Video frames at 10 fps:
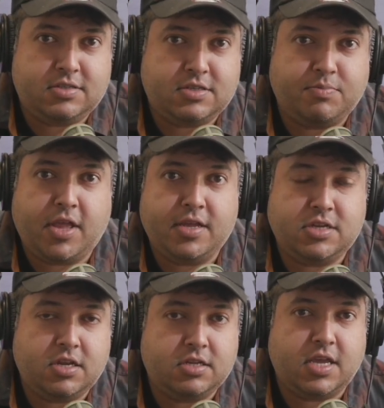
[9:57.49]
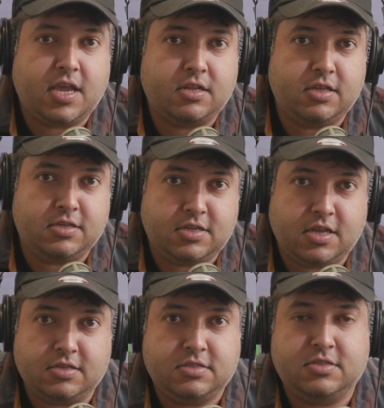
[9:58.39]
a supply chain attack these
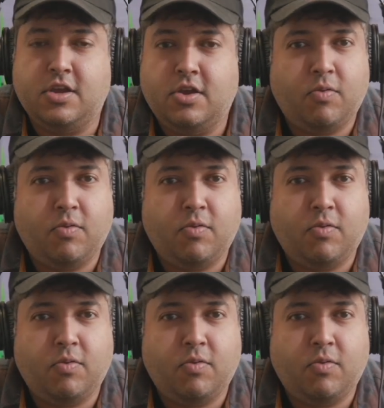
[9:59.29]
days.